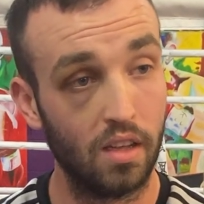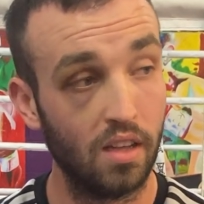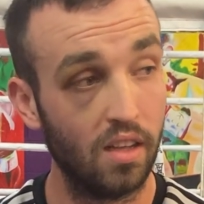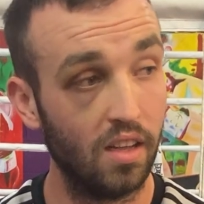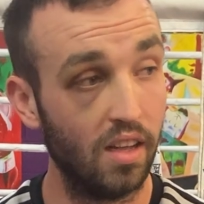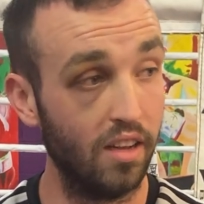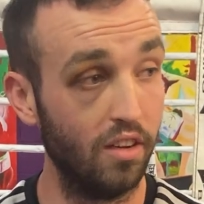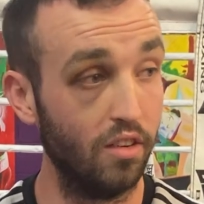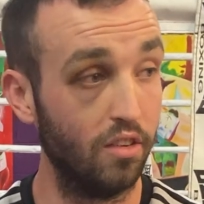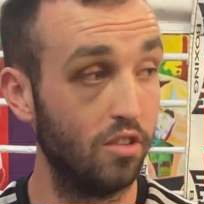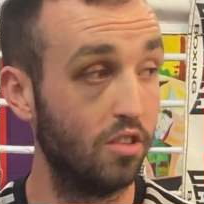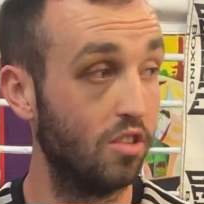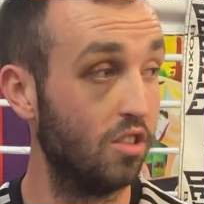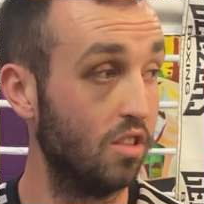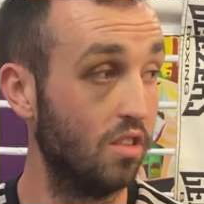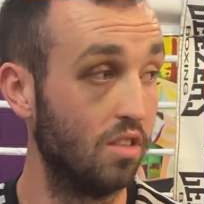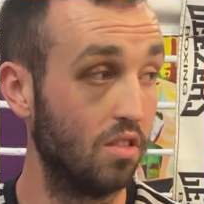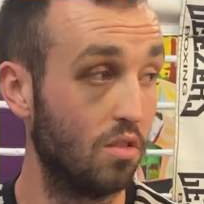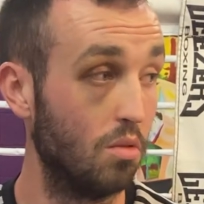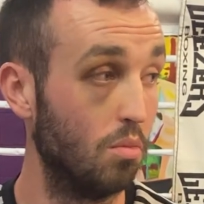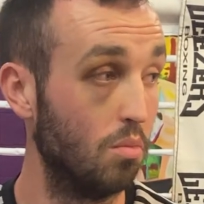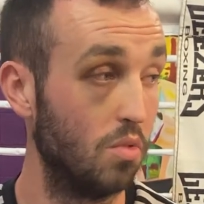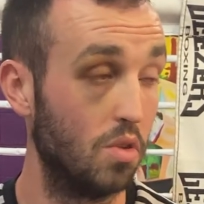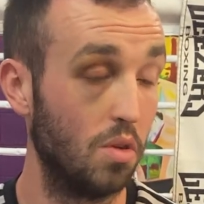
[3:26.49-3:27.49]
And she's
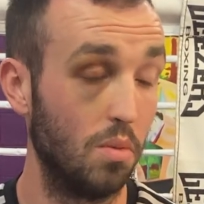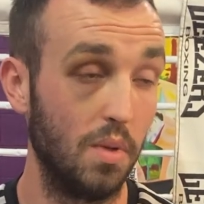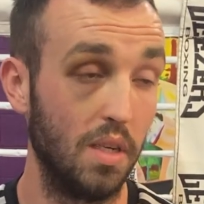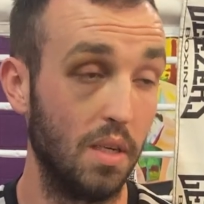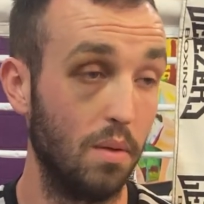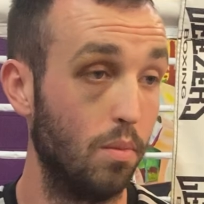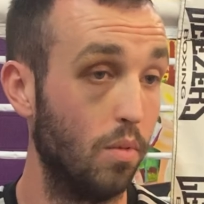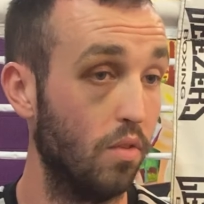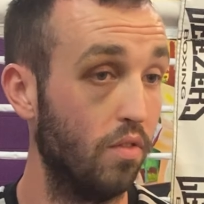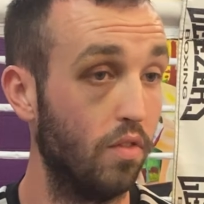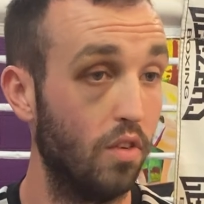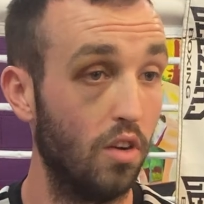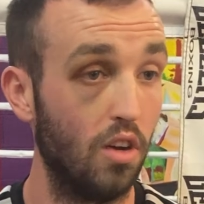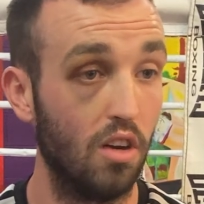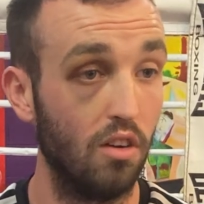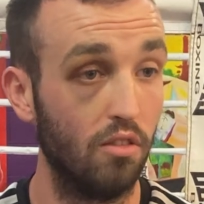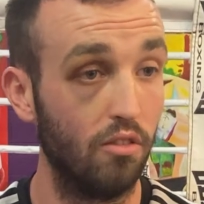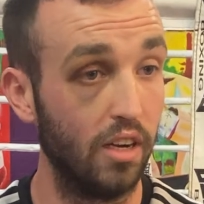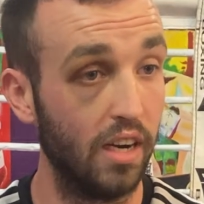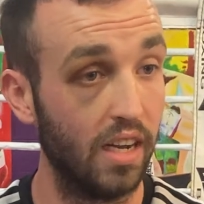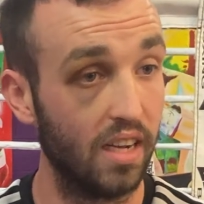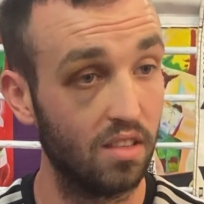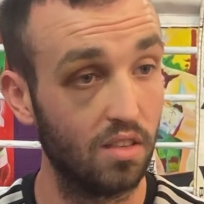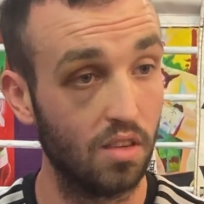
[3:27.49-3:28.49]
come to me before
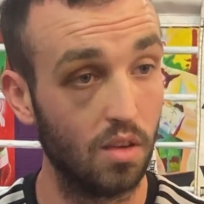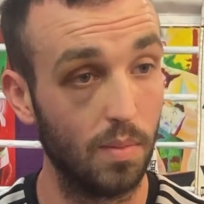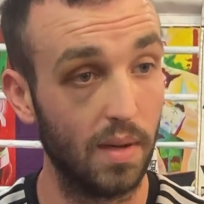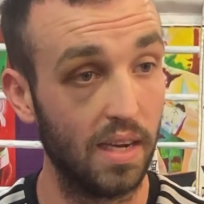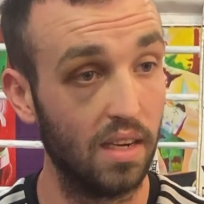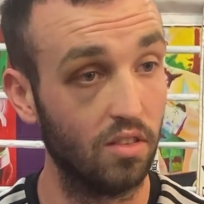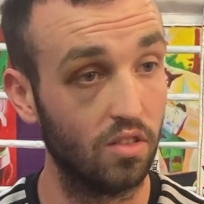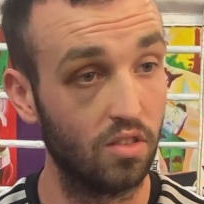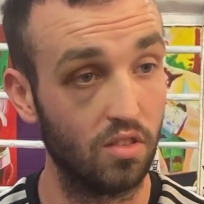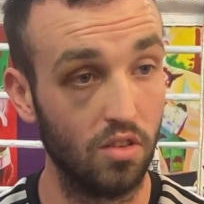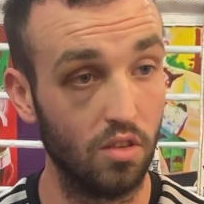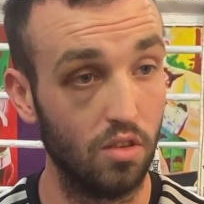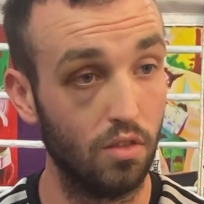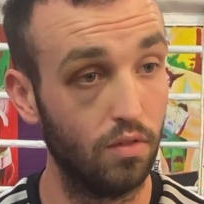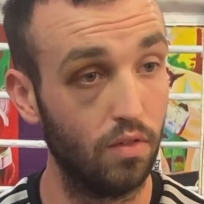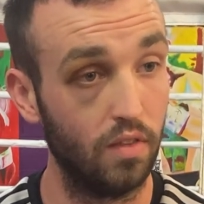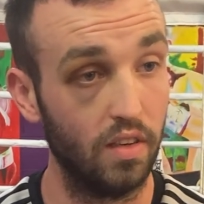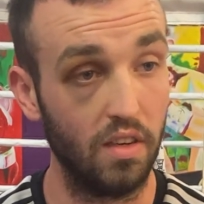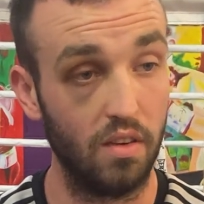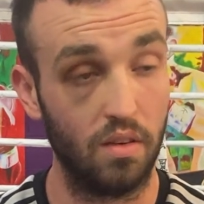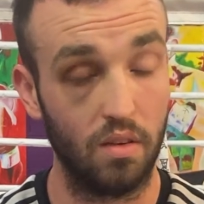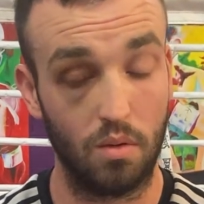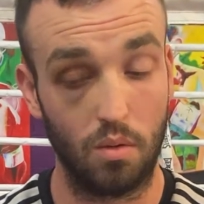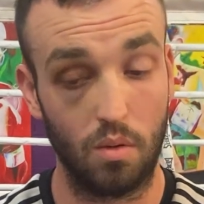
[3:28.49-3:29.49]
and asked about stuff,
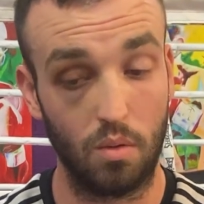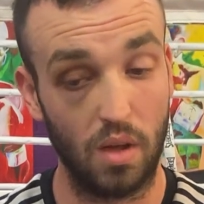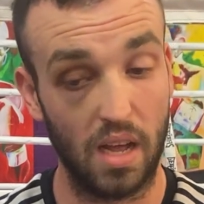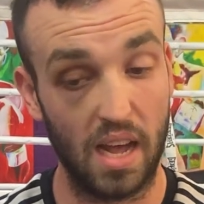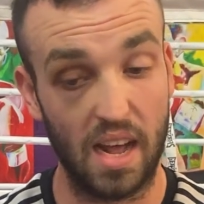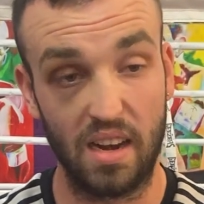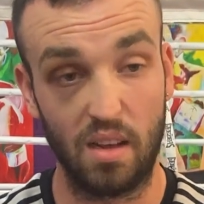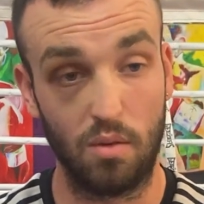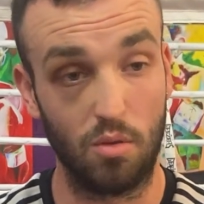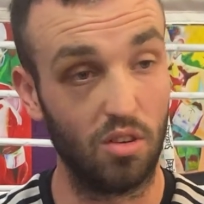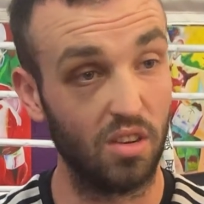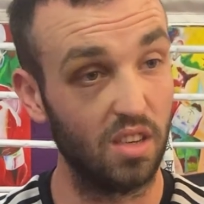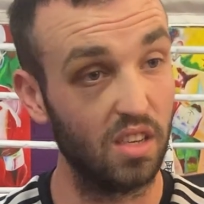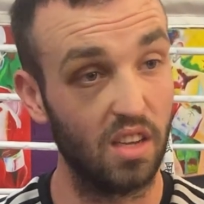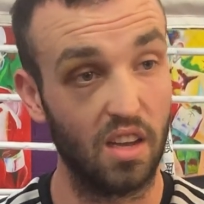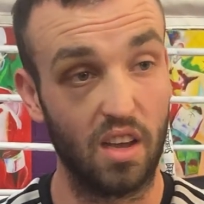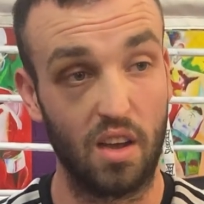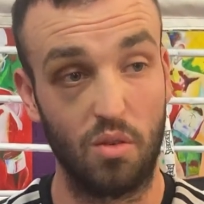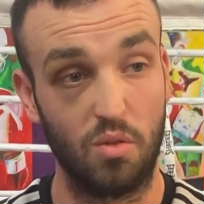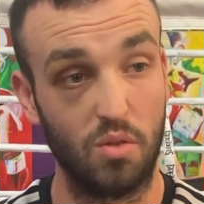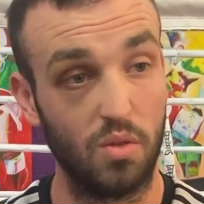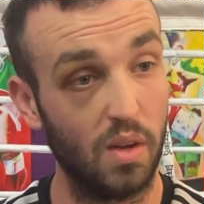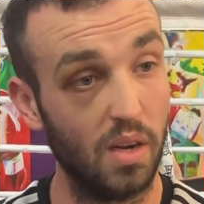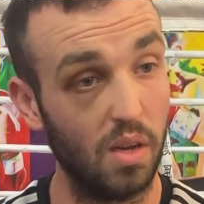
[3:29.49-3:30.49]
and anyone can go
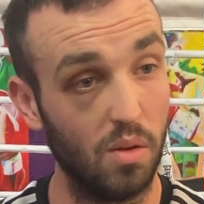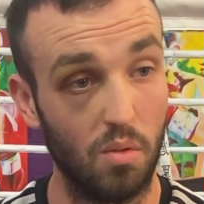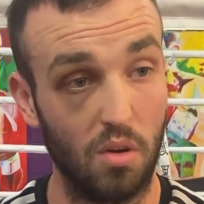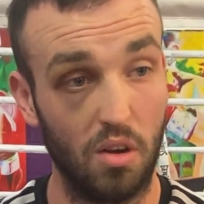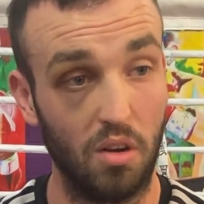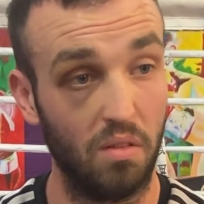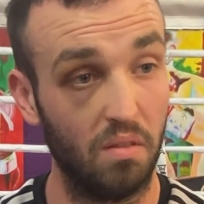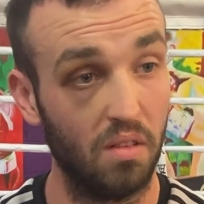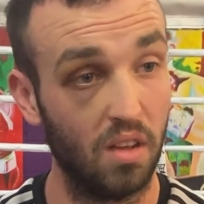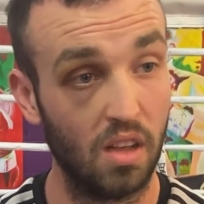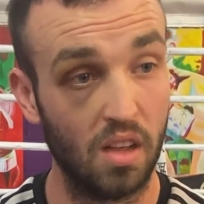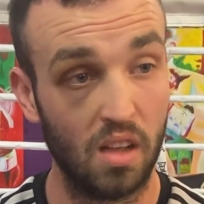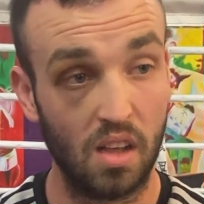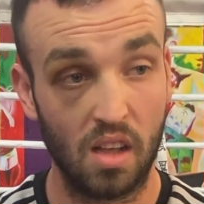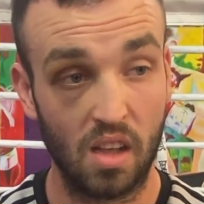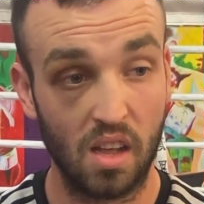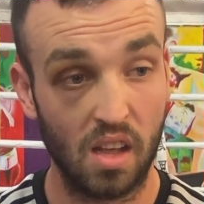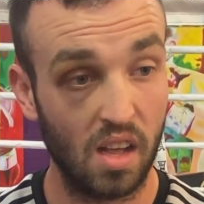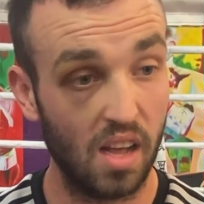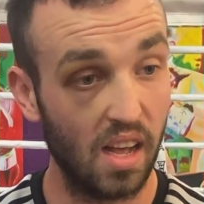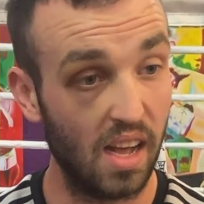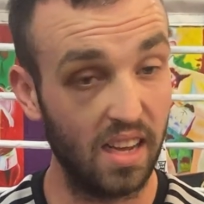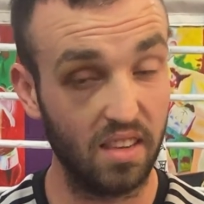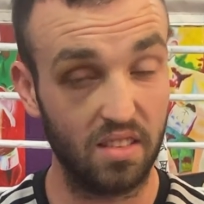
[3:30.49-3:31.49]
to anyone,
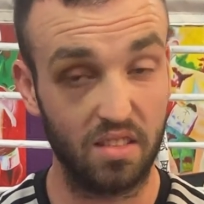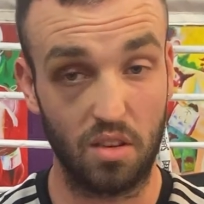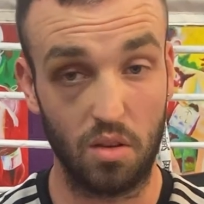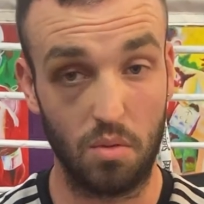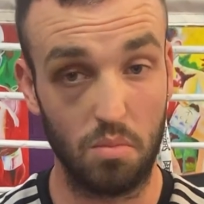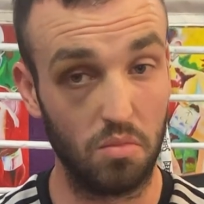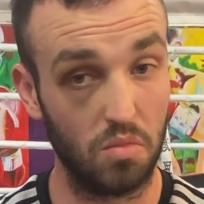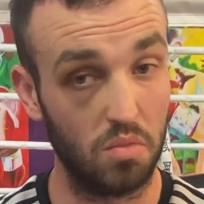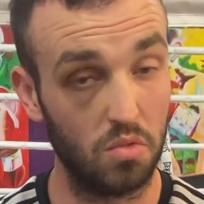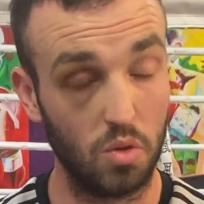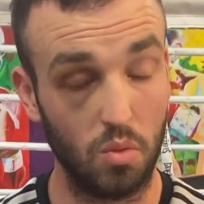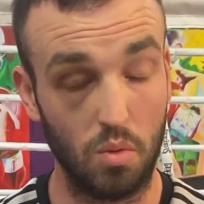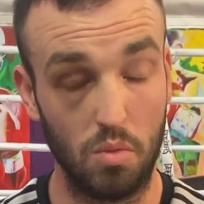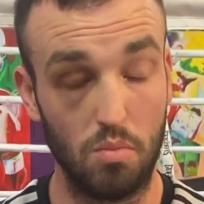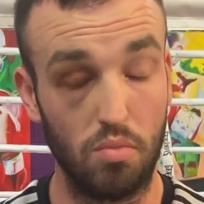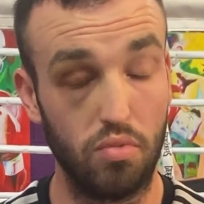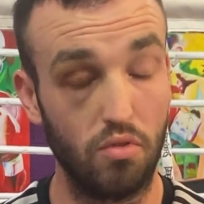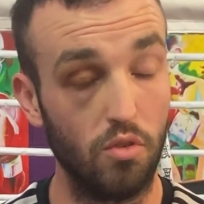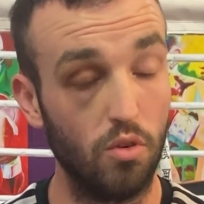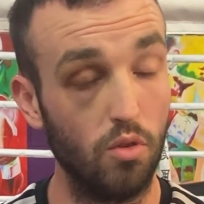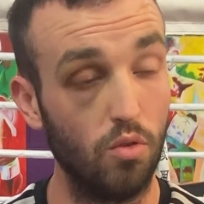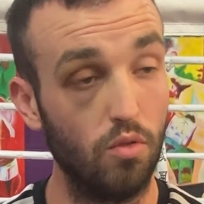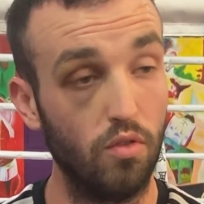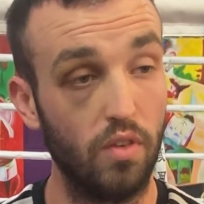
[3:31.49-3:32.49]
ask them to
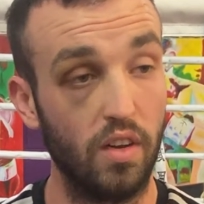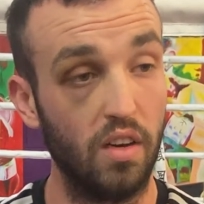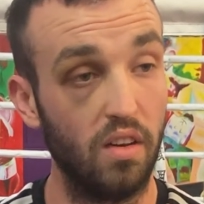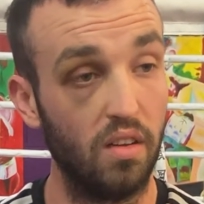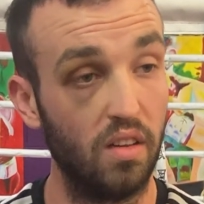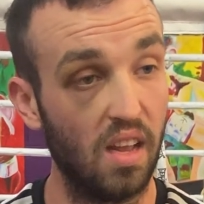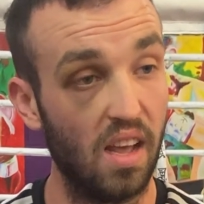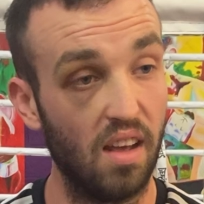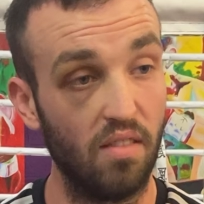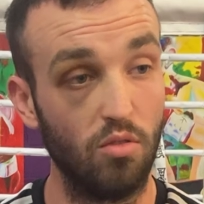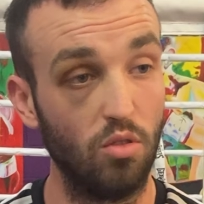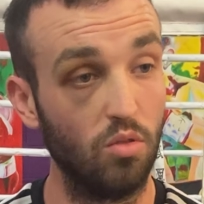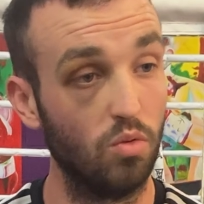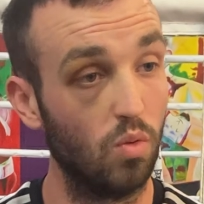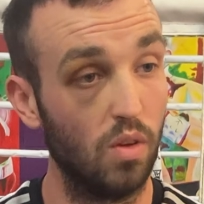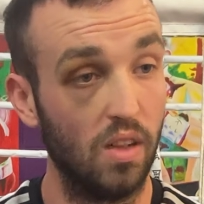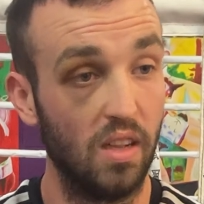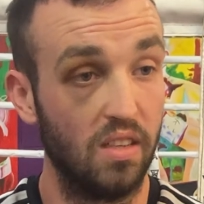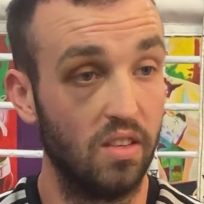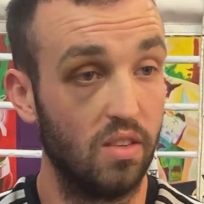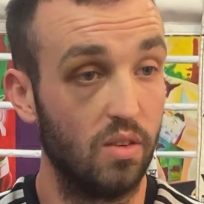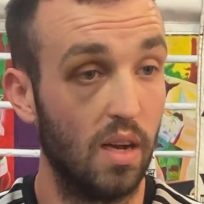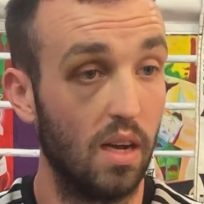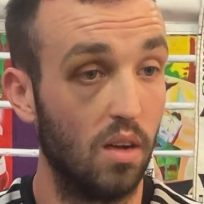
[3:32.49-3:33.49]
improve, and everyone's willing
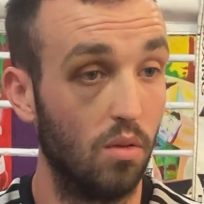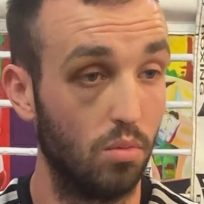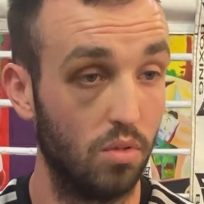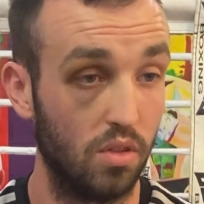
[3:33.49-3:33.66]
to help.